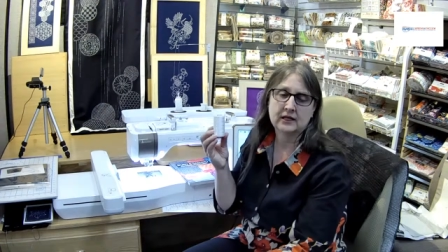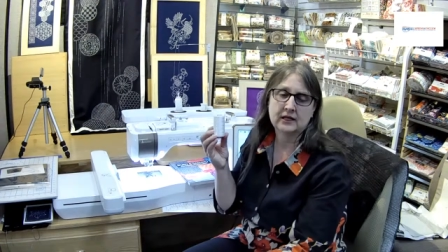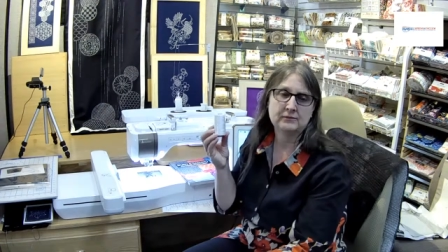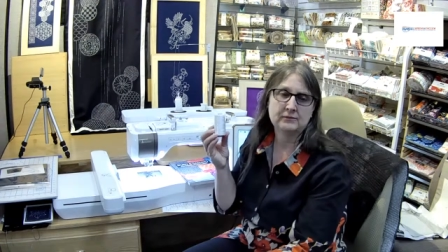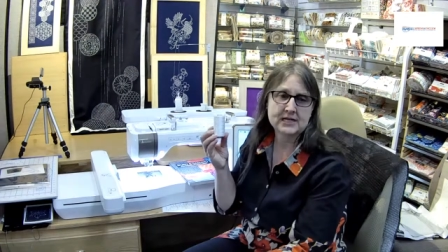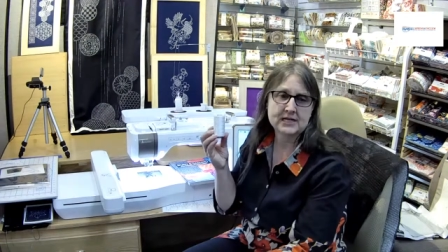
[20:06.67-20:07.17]
the
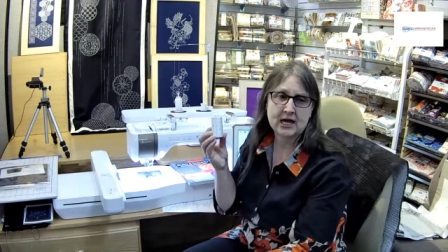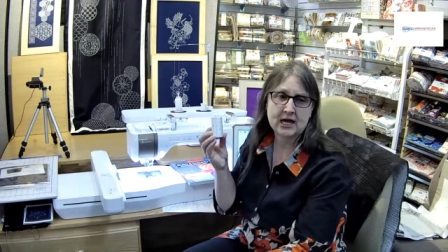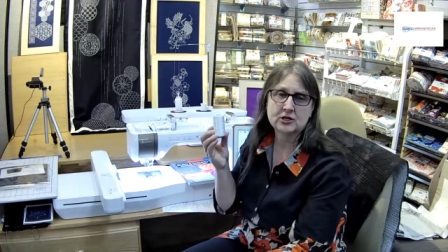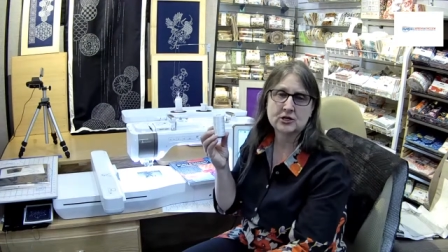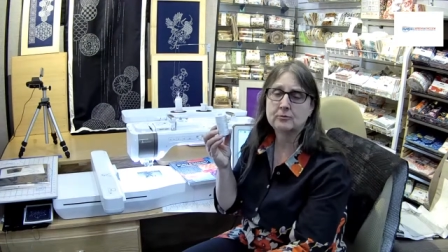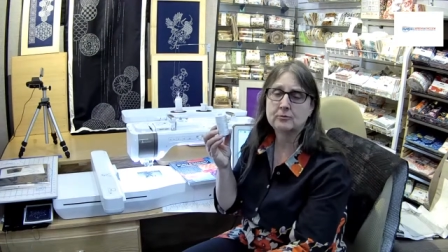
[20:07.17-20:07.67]

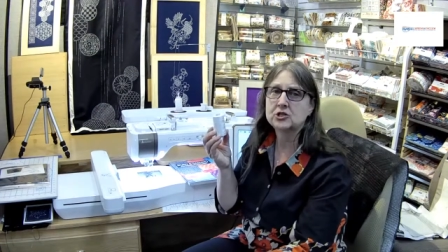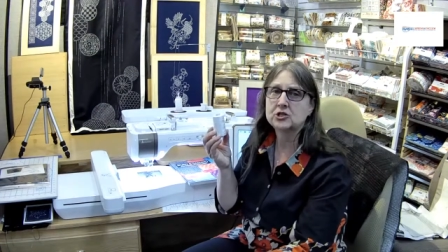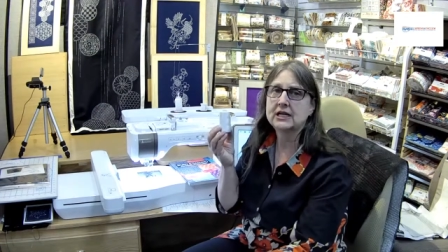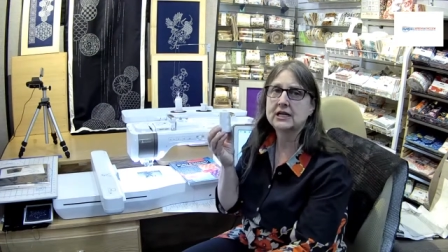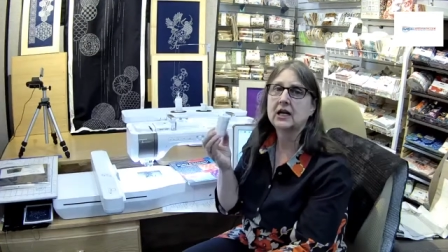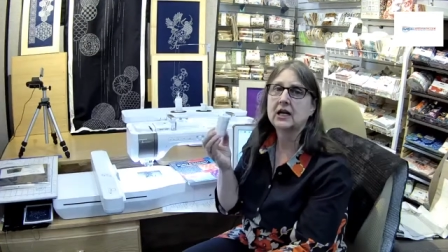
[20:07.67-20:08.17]
Sashiko machine
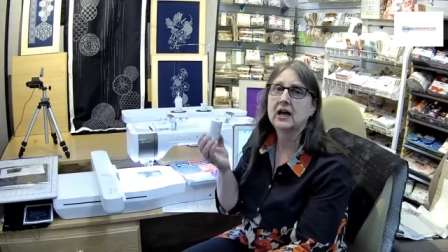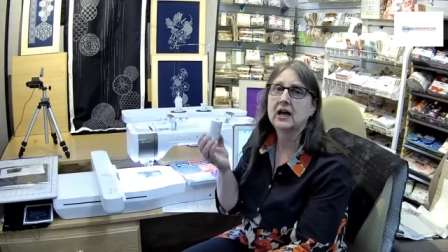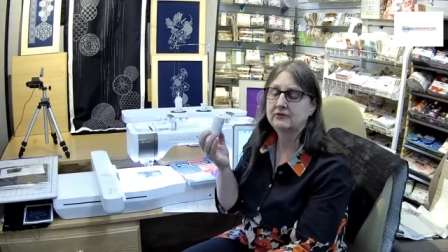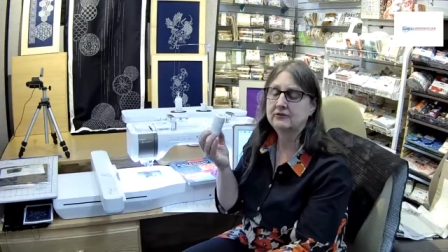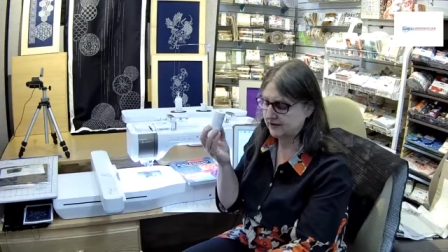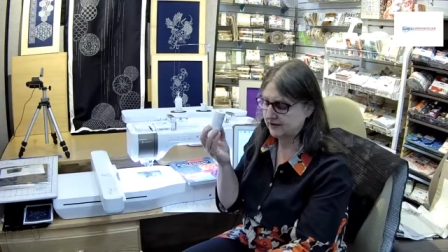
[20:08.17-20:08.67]

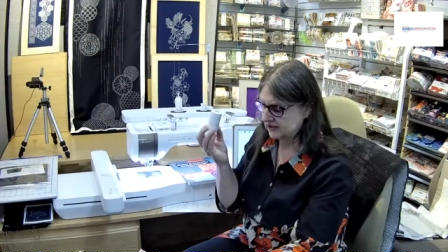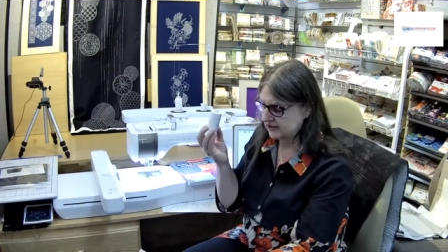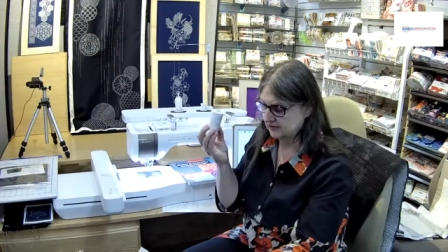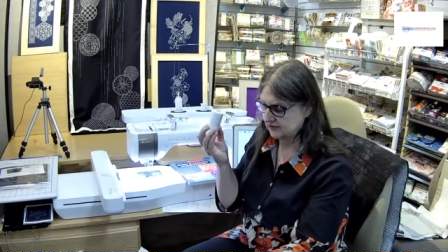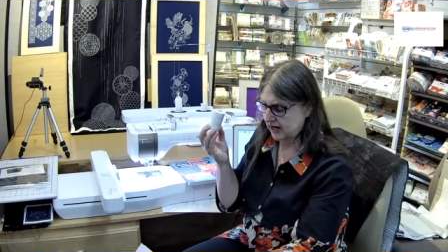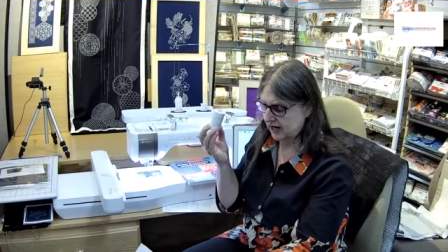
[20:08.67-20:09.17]
loved this
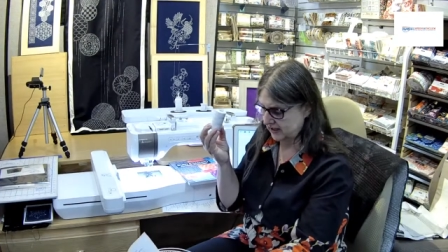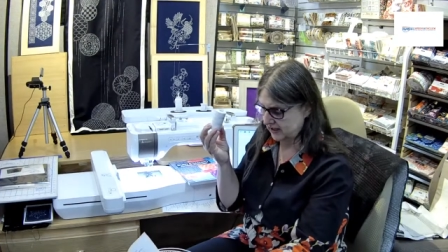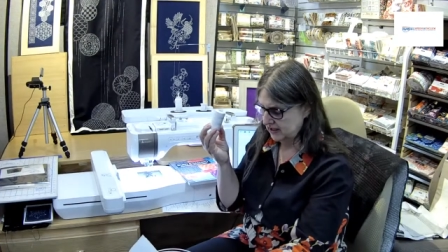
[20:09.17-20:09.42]
thread.